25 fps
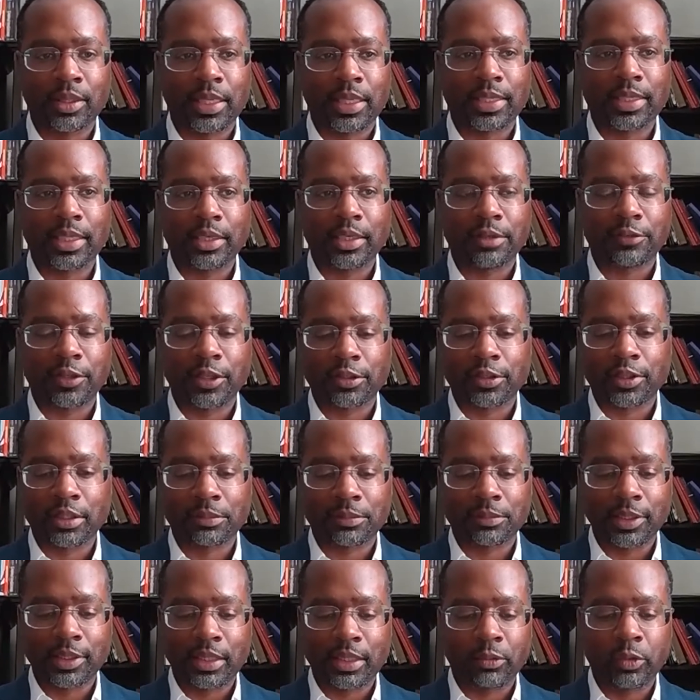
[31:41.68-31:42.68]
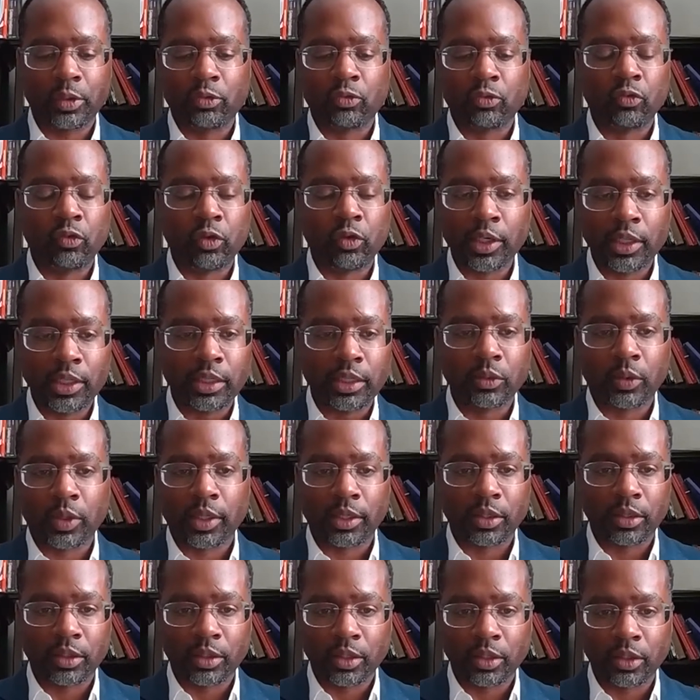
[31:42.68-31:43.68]
And then if there's something that we really
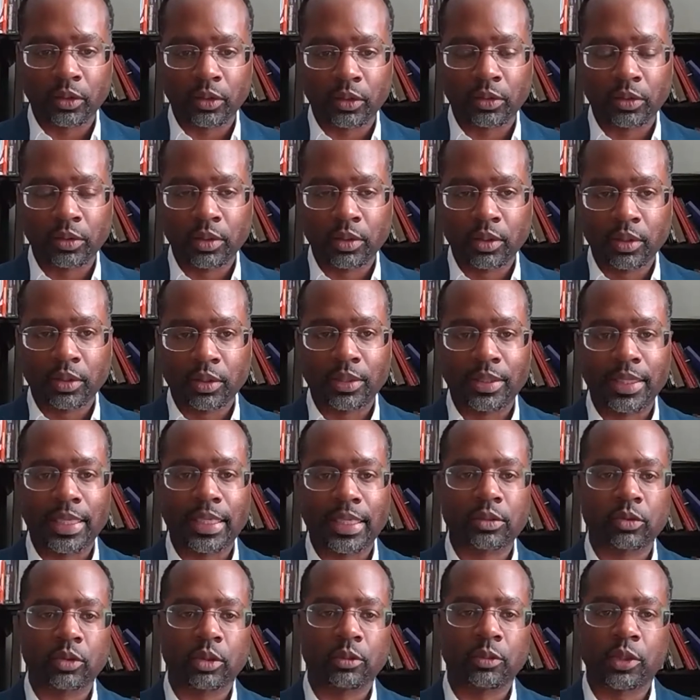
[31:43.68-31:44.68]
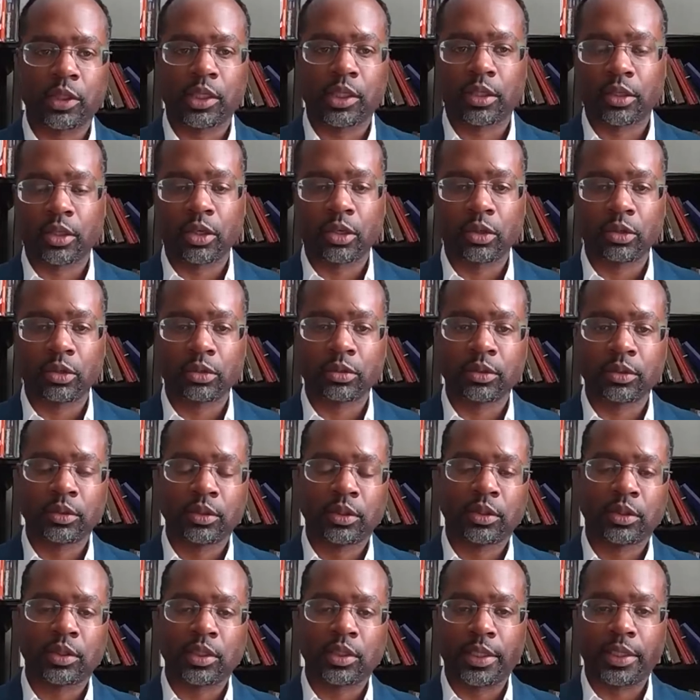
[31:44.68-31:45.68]
want to know, that's when we're going to go
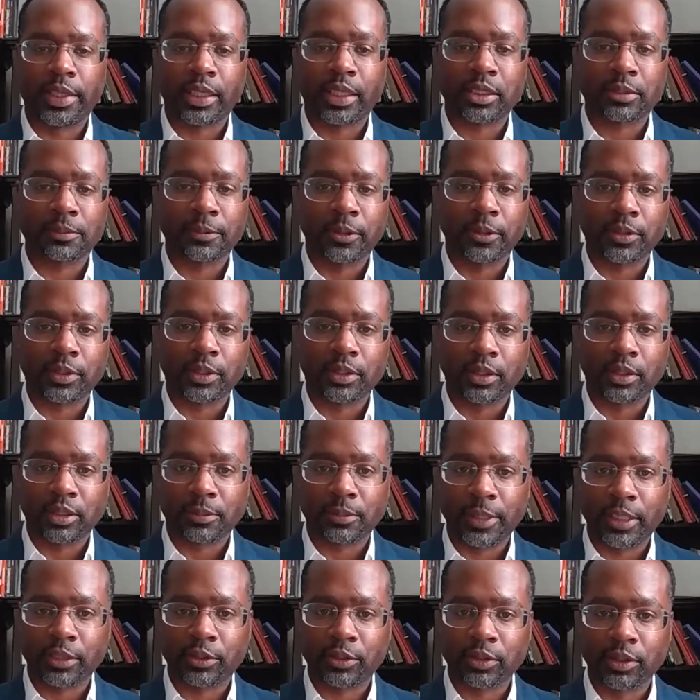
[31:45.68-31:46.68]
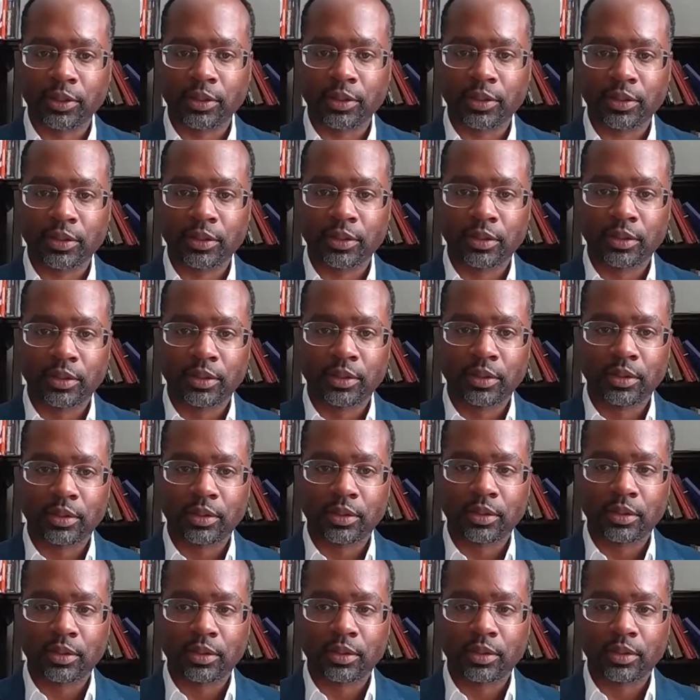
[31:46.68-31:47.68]
to the experts and the specialists.
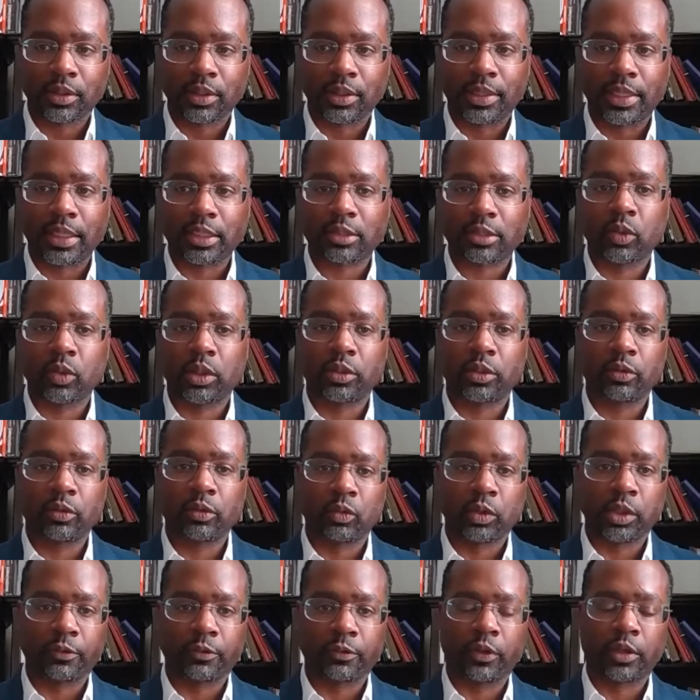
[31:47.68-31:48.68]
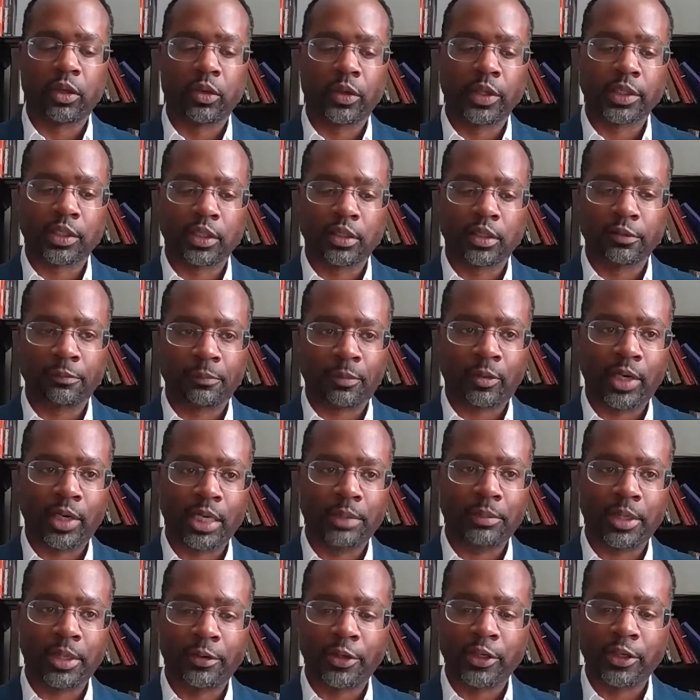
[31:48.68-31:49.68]
And that's when, if we're going to the
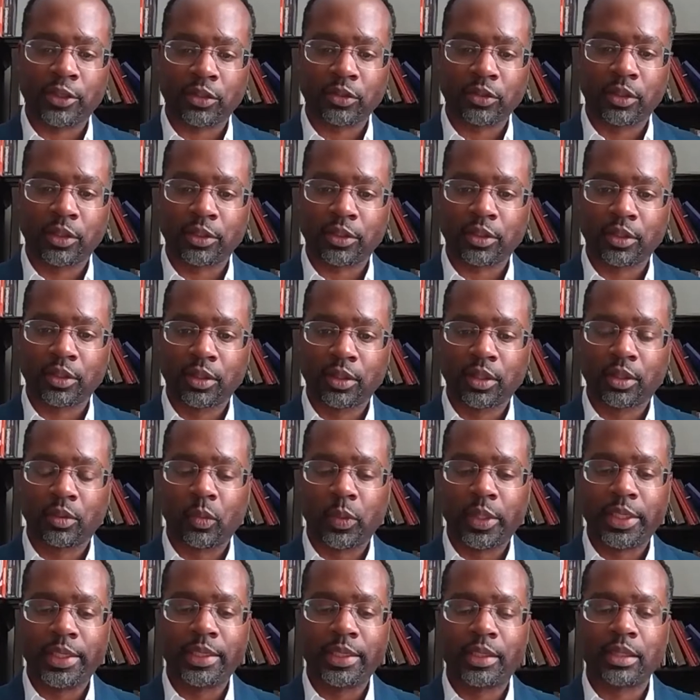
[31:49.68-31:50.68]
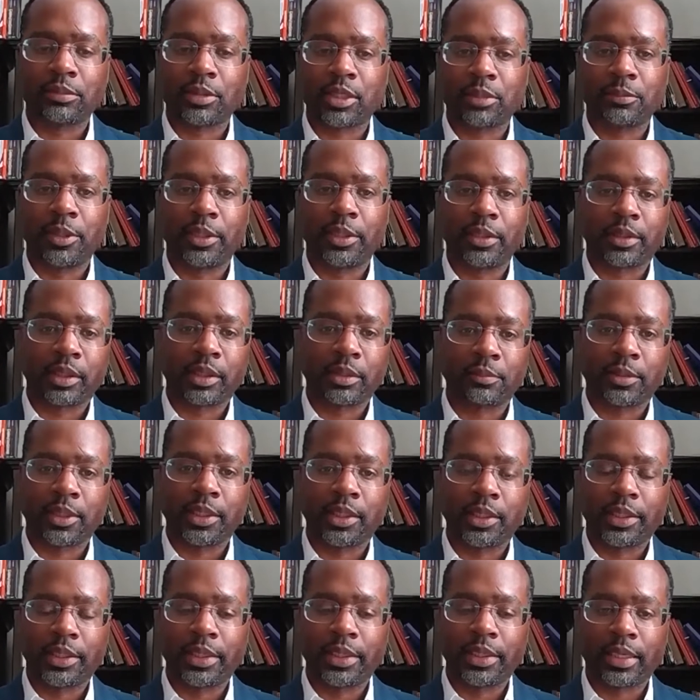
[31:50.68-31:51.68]
primary source, we need them to be
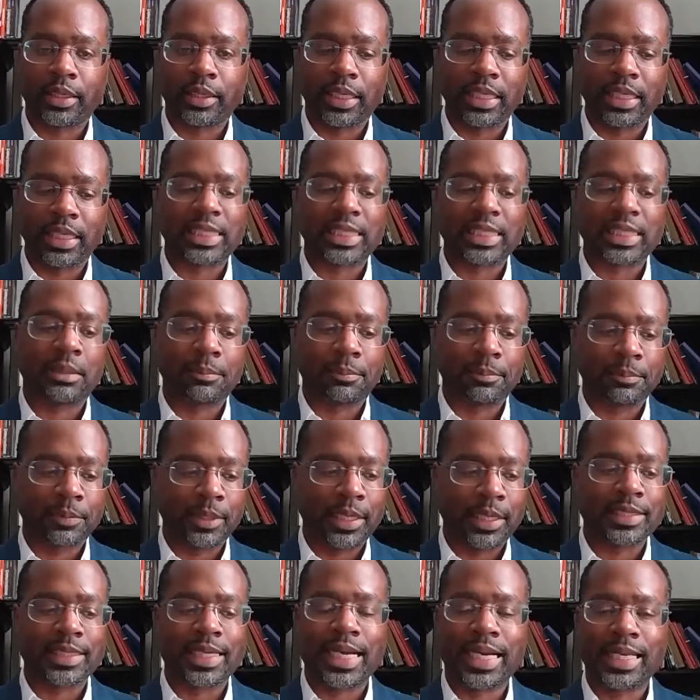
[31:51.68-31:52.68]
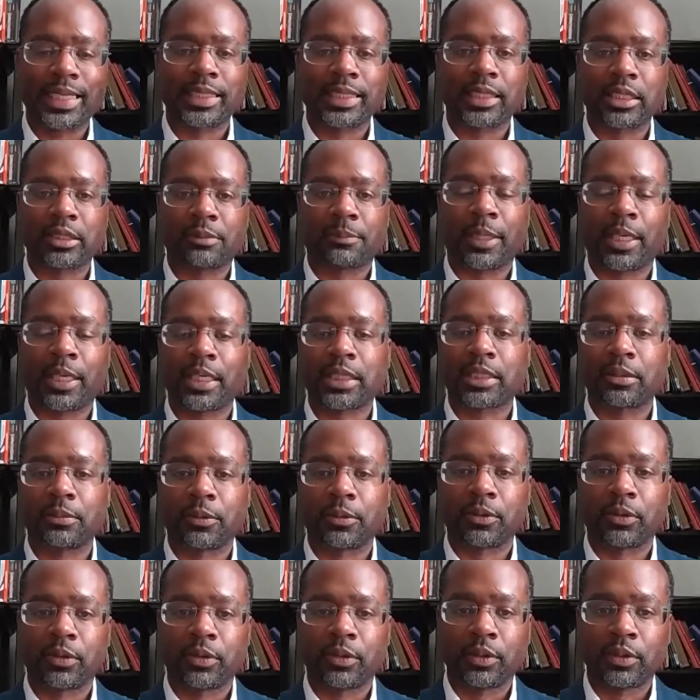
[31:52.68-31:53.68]
completely as, as honest as
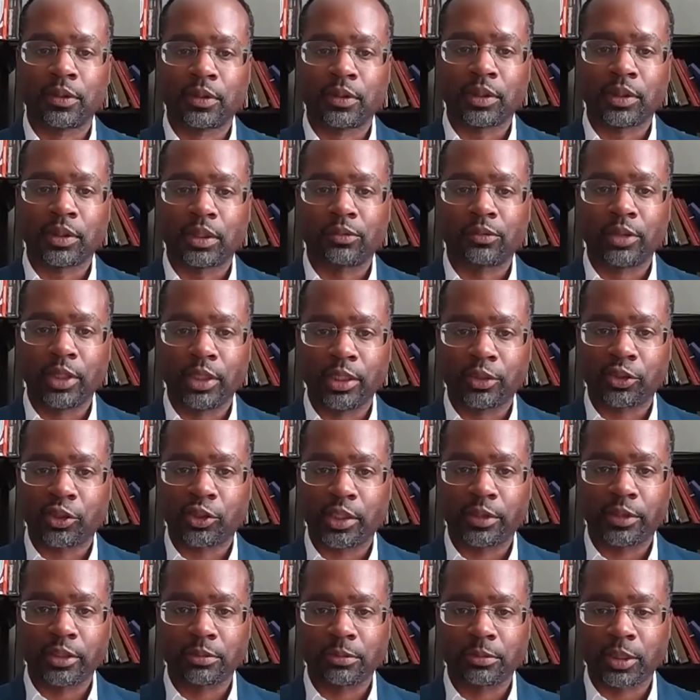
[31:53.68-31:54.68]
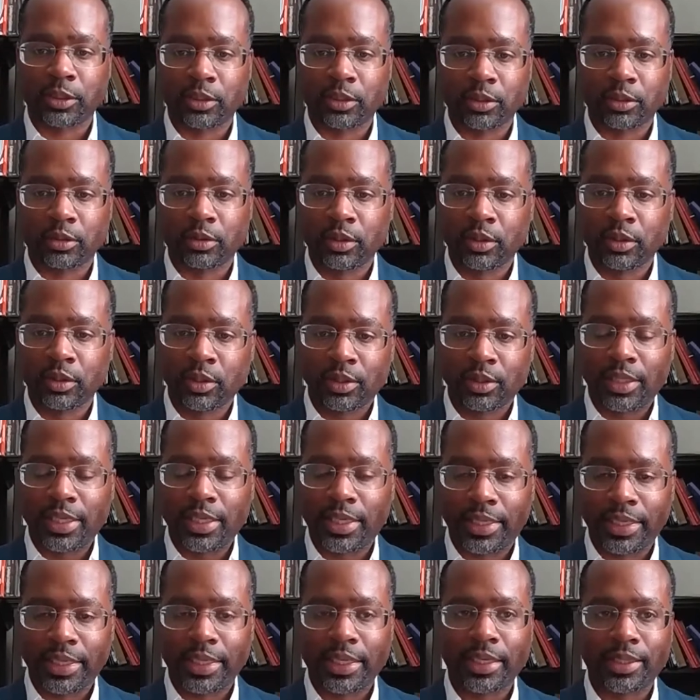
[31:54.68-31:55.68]
possible and really share as much as they
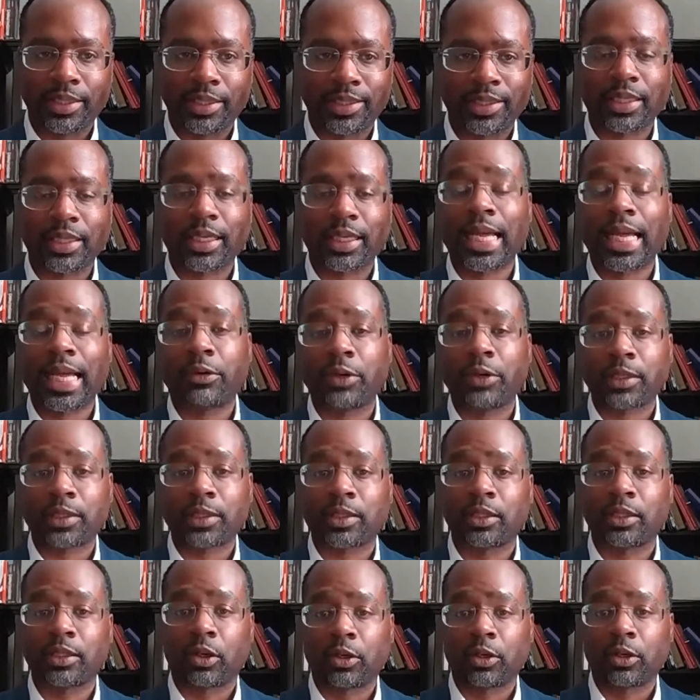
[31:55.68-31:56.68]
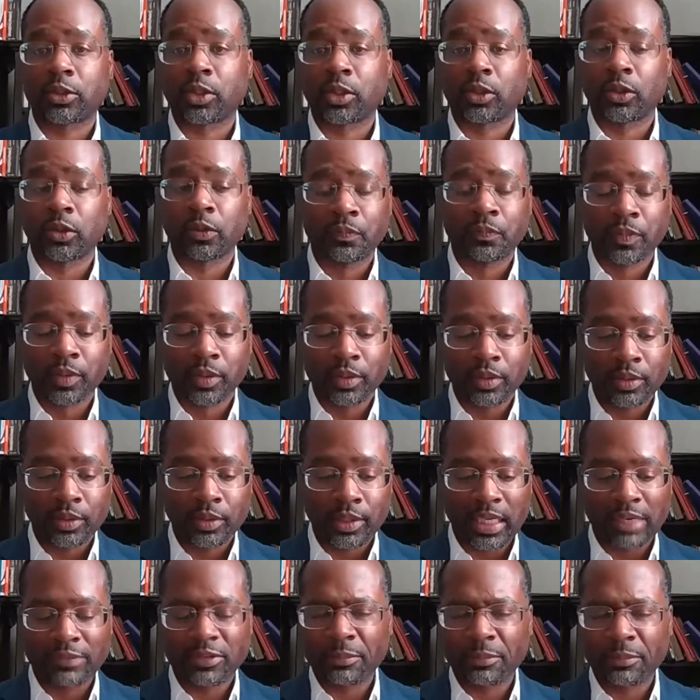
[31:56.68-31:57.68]
can and allow us to also
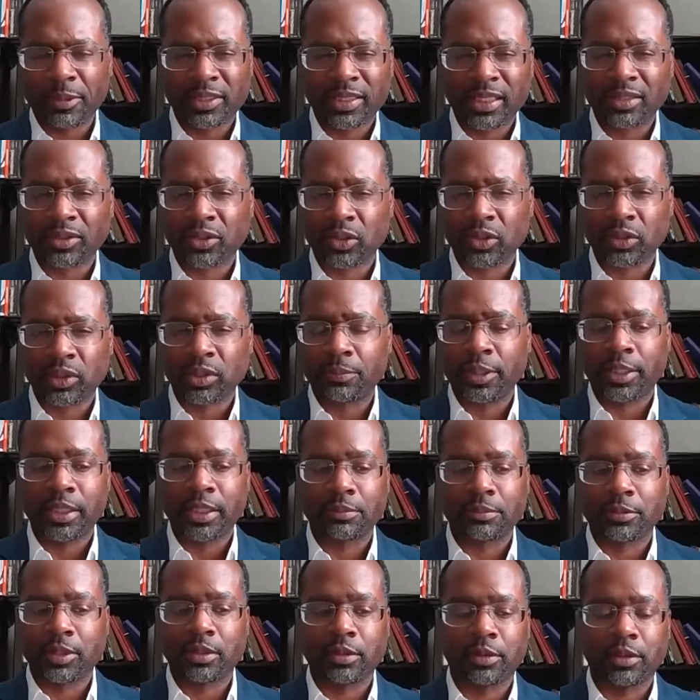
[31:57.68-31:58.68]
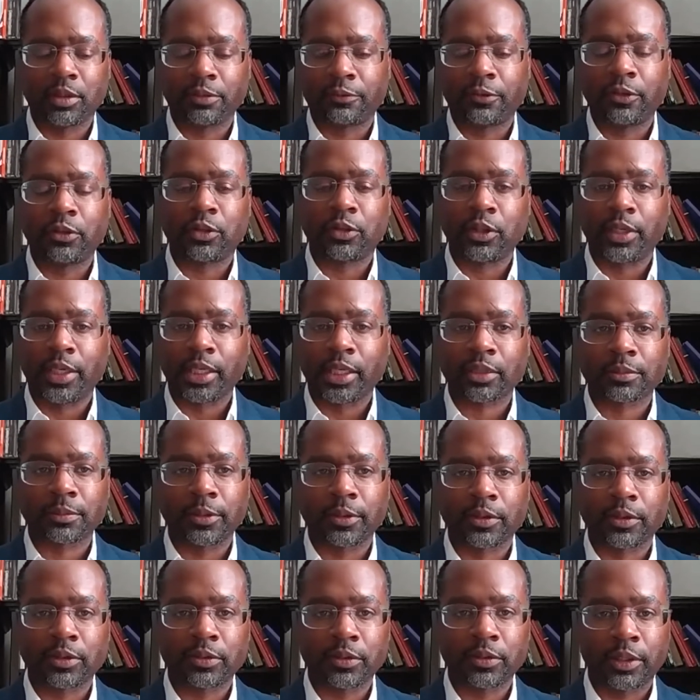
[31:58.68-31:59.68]
have the potential to become the, the future
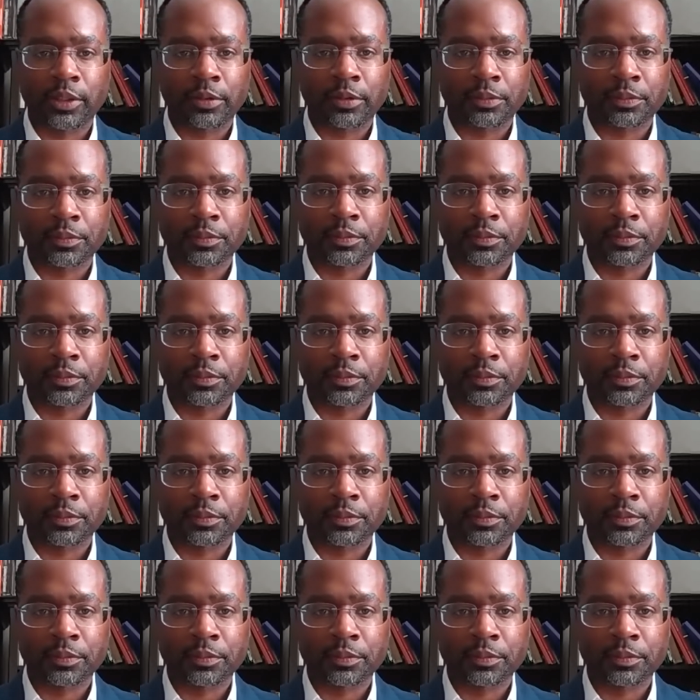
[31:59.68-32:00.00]
experts, right?